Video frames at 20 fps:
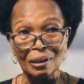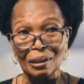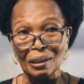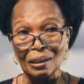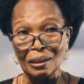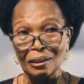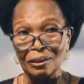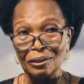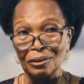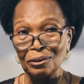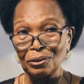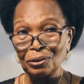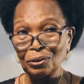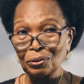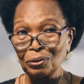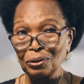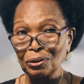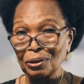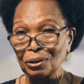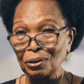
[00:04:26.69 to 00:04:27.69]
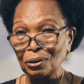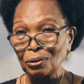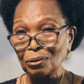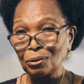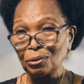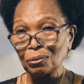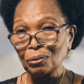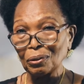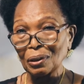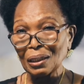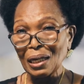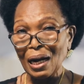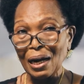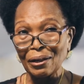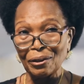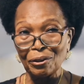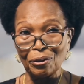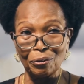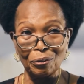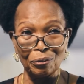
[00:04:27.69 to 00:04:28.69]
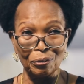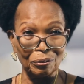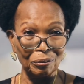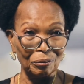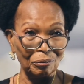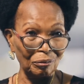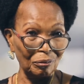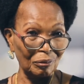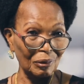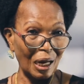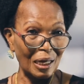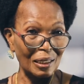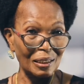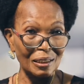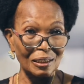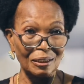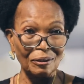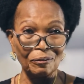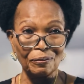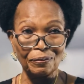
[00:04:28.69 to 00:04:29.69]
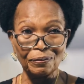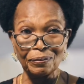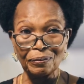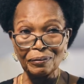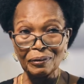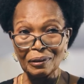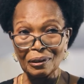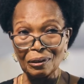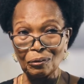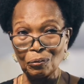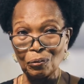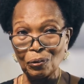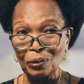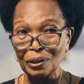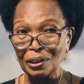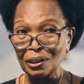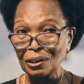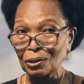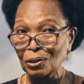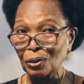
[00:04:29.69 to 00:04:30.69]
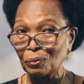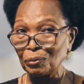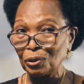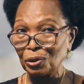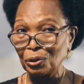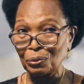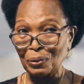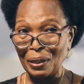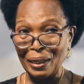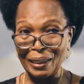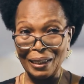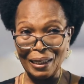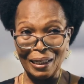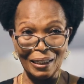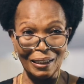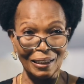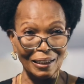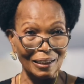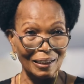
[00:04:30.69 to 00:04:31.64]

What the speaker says: You don't carry on as if the world is coming to an end.